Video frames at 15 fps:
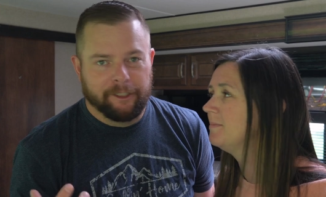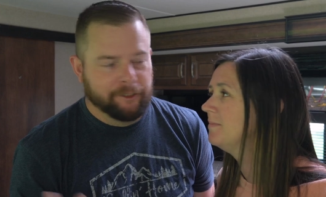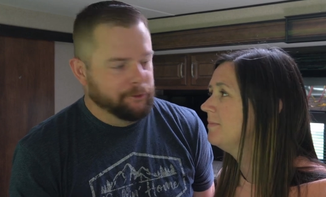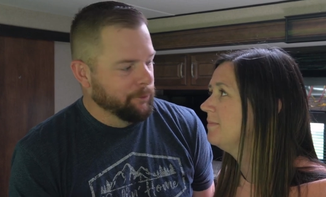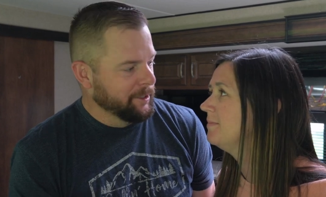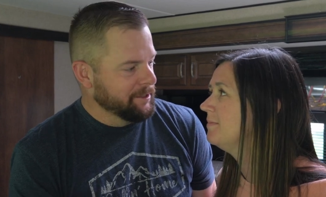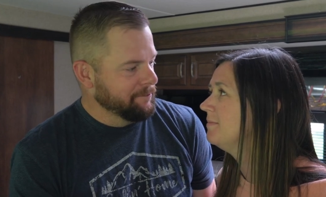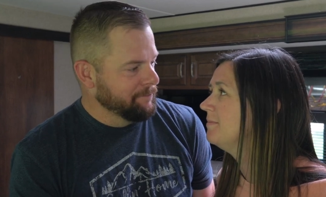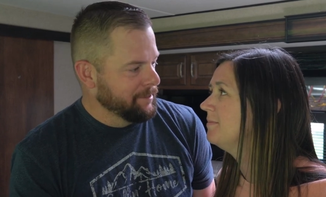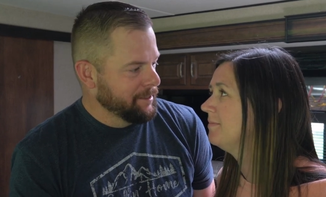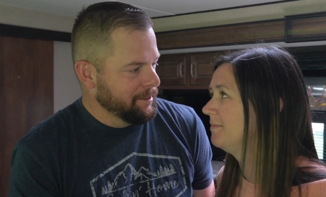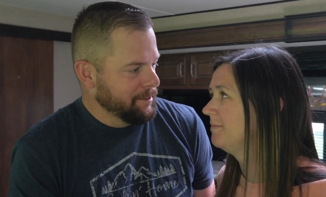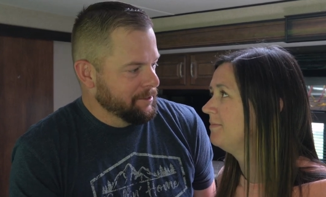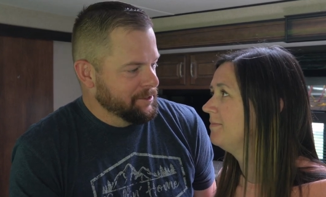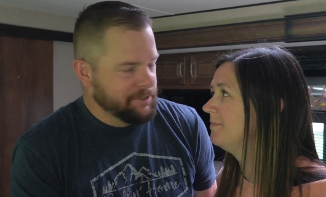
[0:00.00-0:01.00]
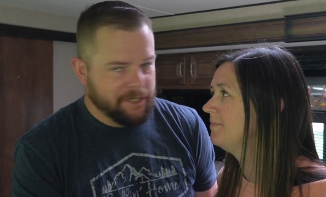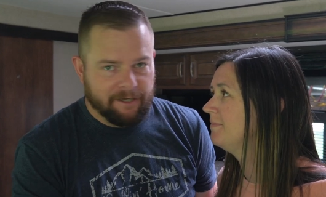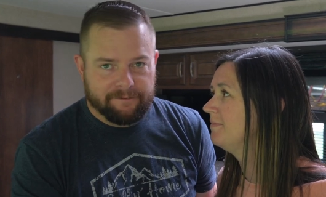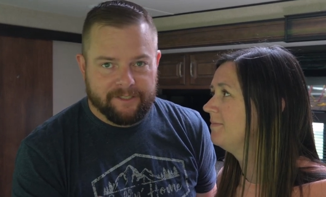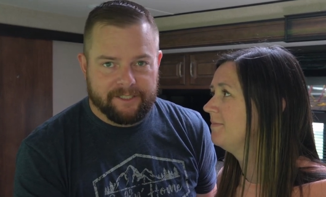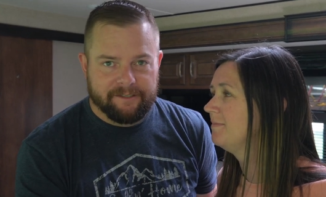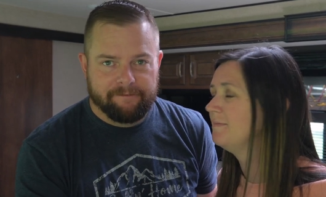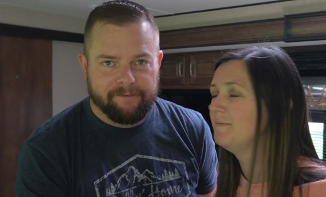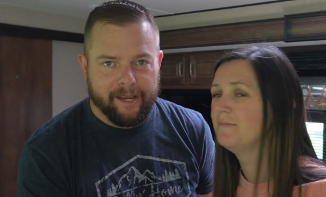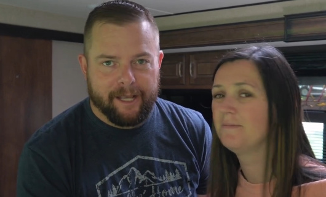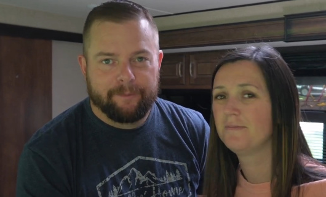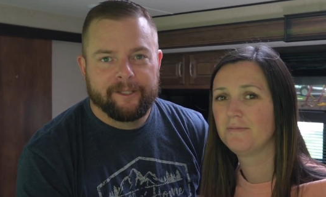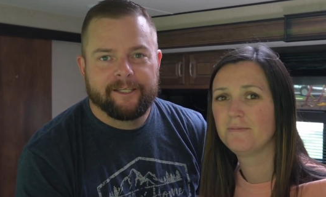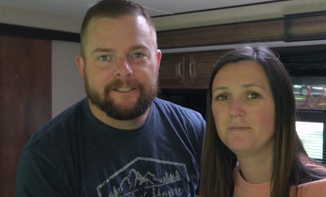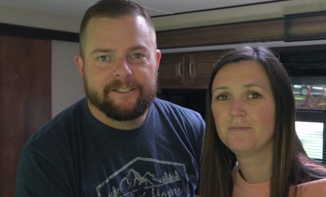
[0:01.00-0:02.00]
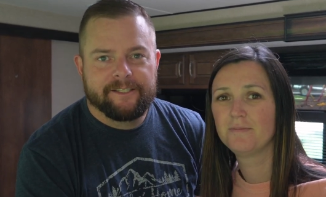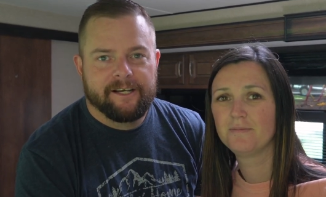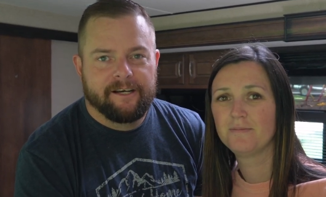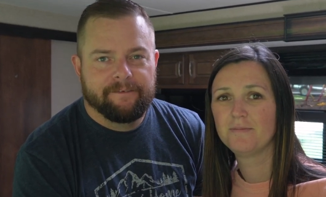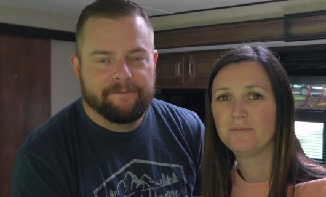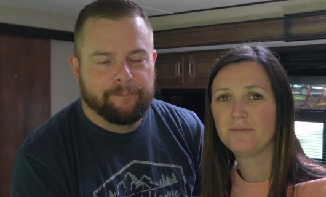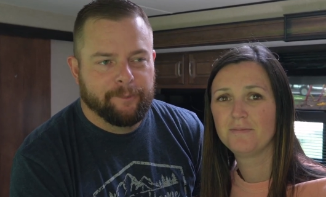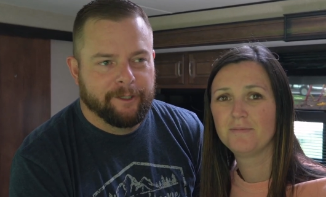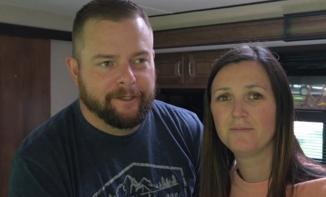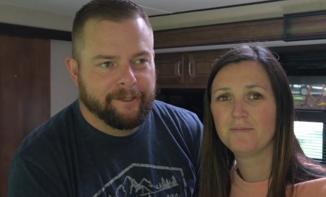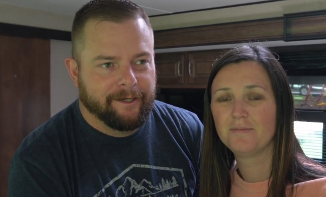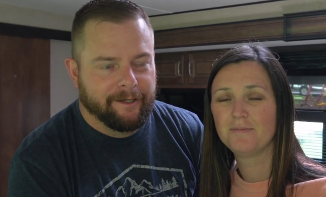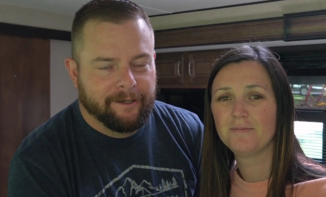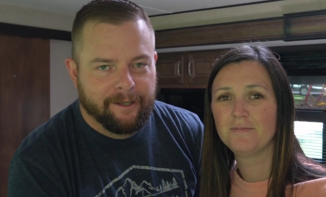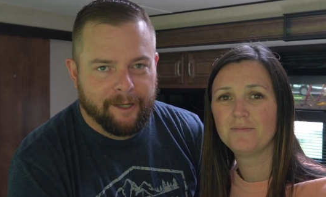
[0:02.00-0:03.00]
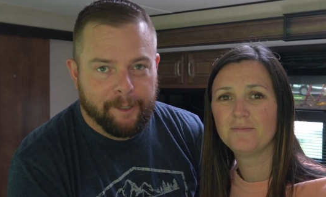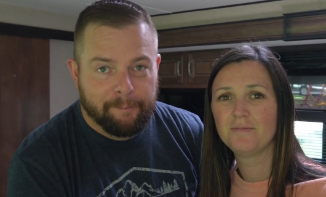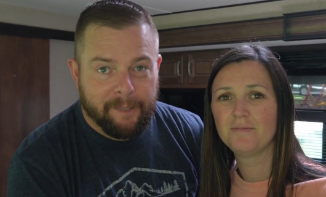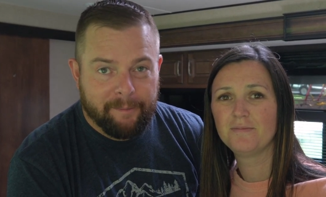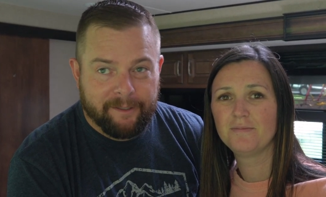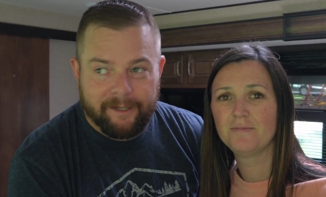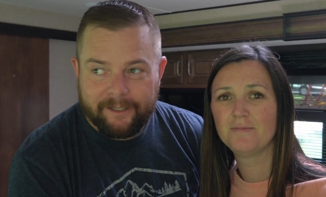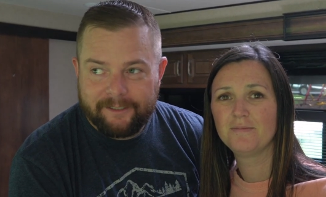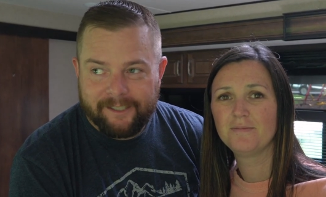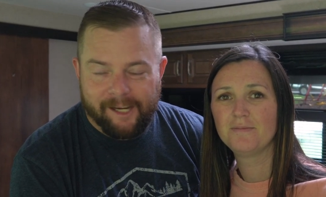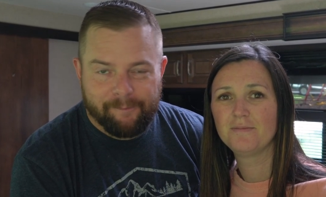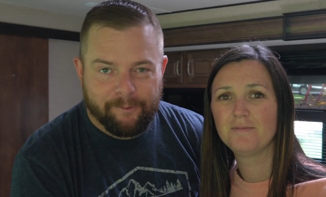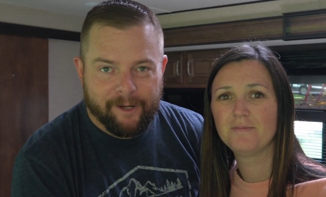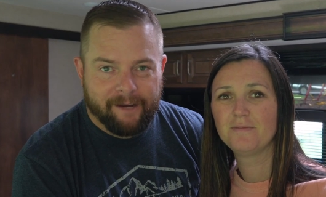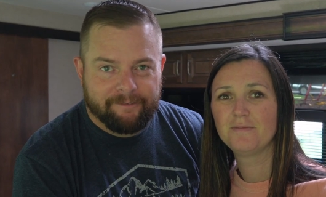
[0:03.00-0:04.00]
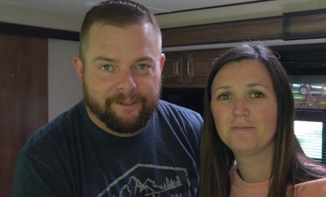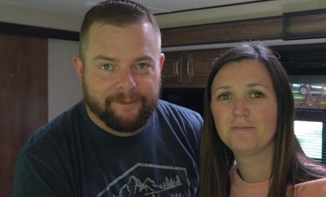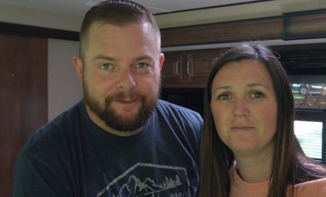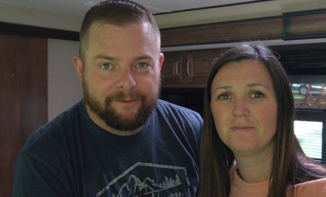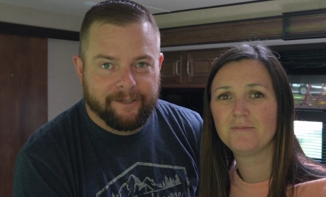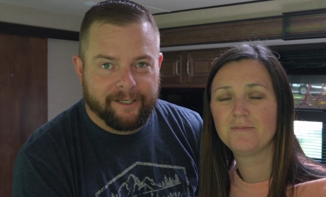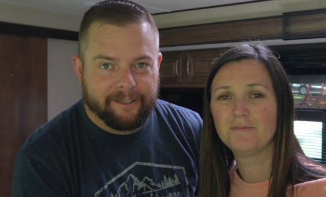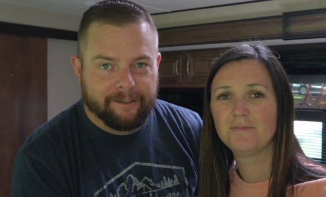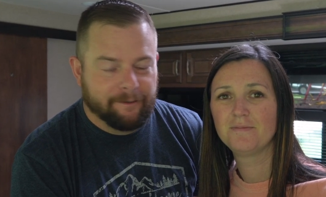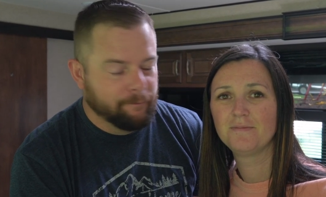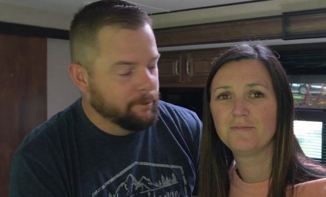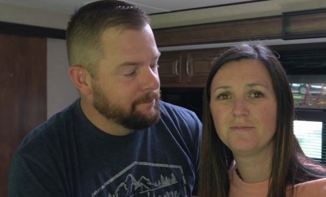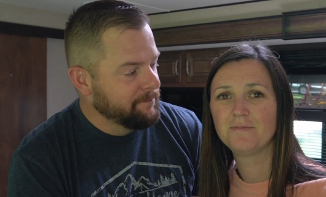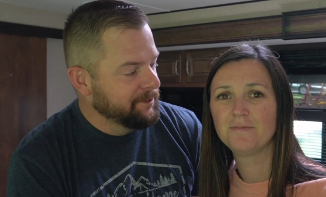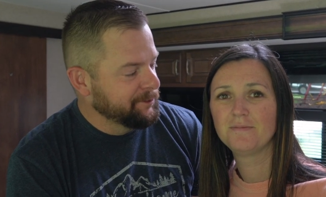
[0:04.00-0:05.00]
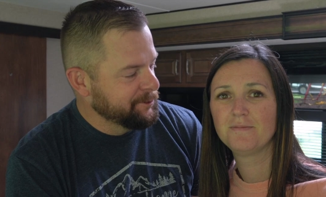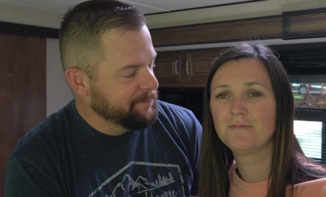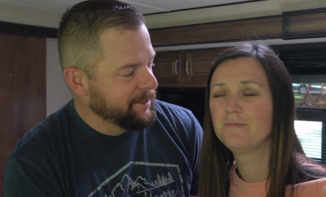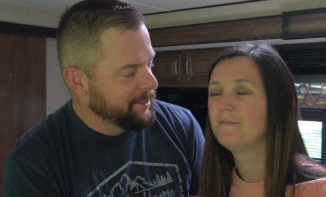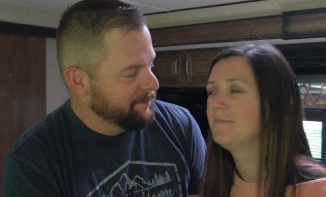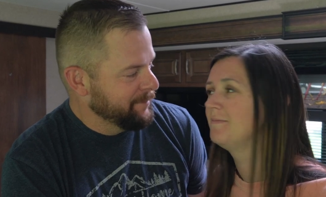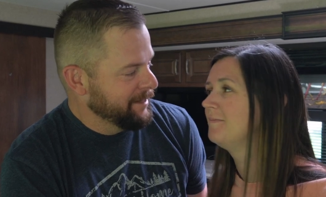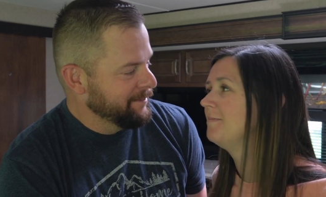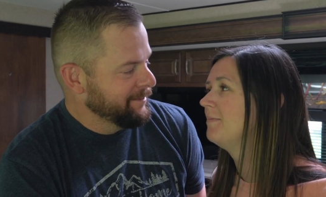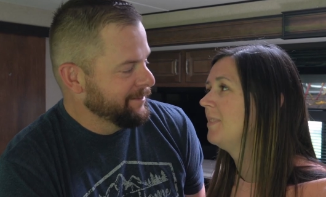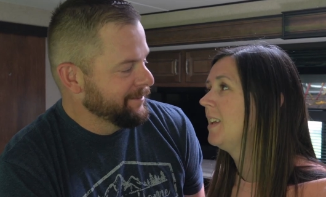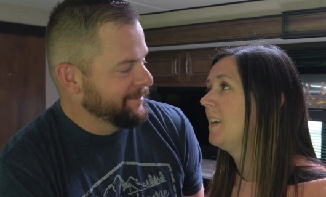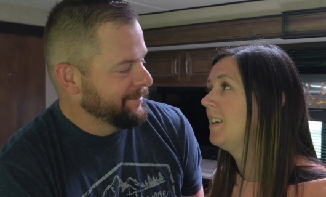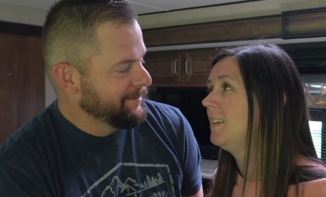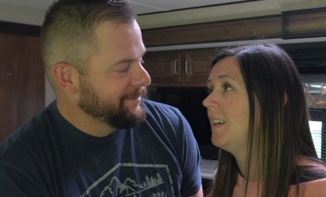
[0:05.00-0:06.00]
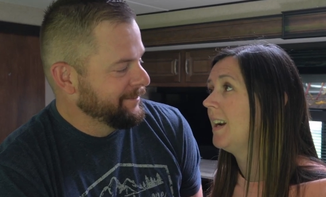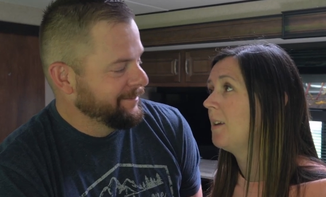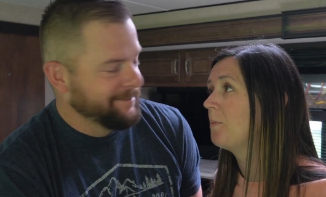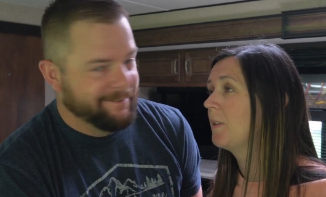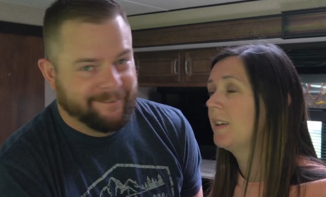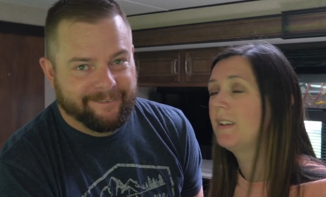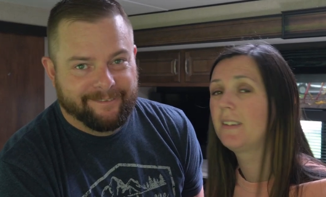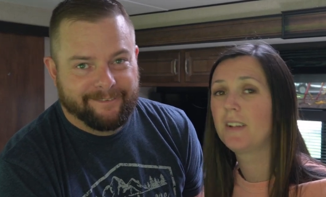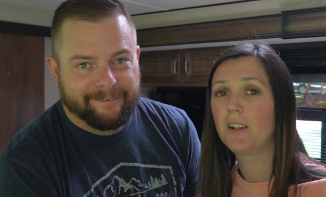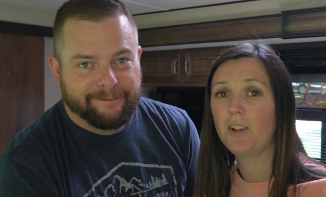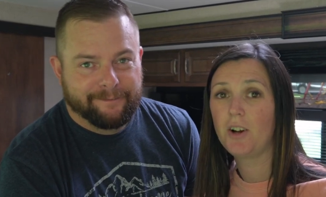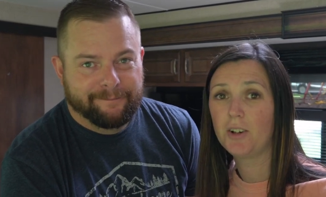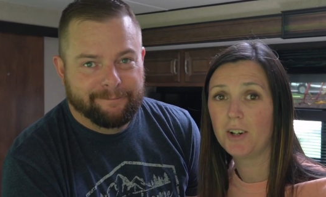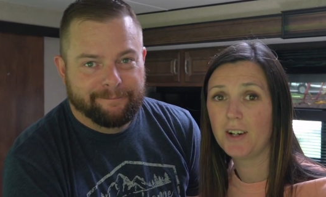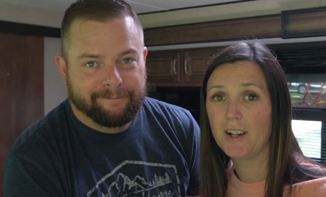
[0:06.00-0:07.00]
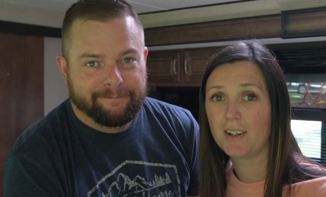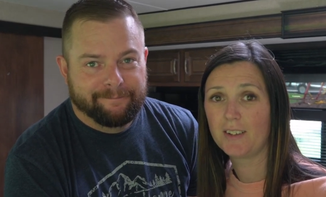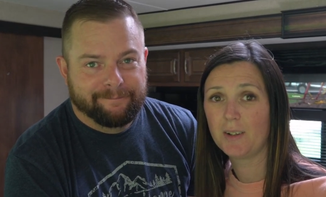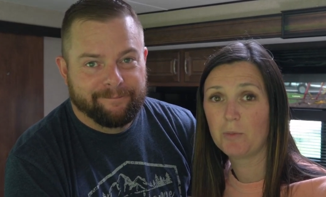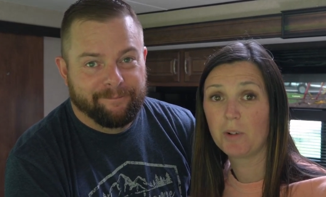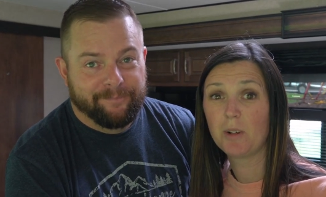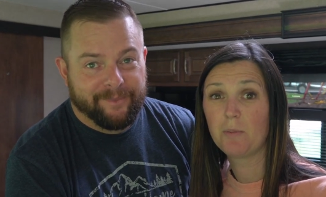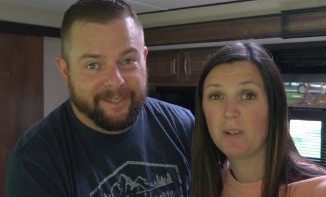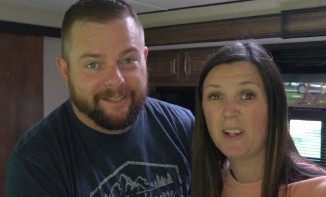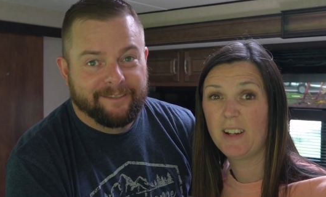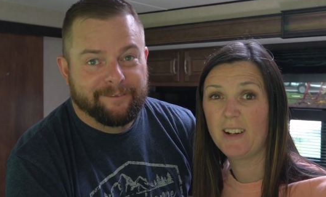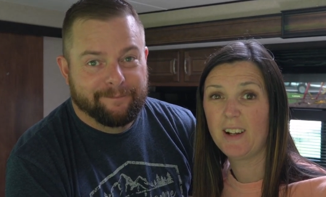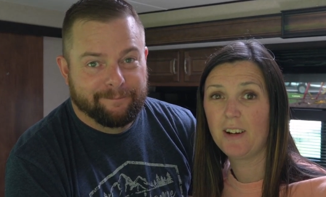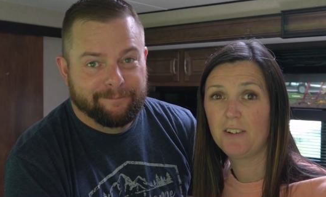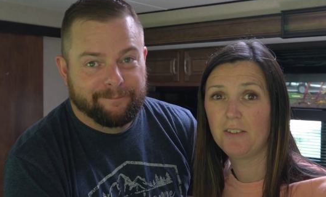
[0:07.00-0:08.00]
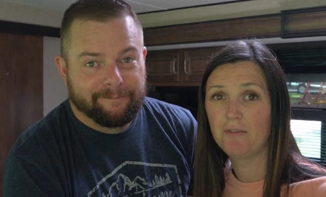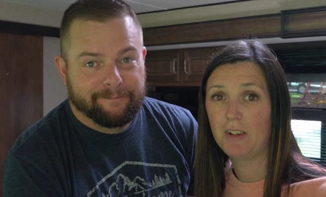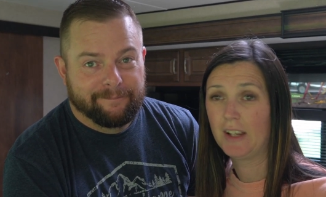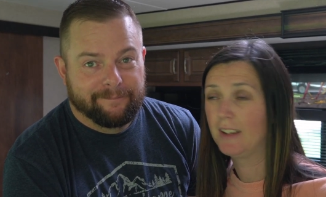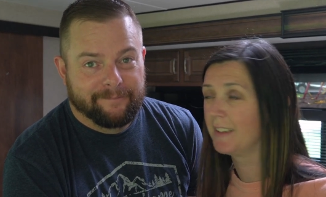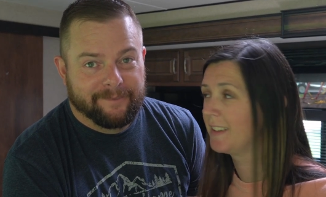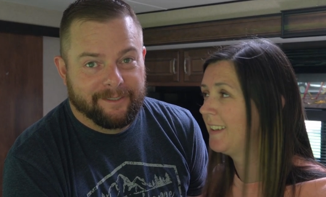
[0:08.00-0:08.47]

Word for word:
Speaker 1: enjoying the ourselves as a family and stuff. But uh, maybe next time we'll have to do like a Road Ventures meetup out there.
Speaker 2: Yeah, we're gonna stay longer next time. We're gonna plan it out in advance.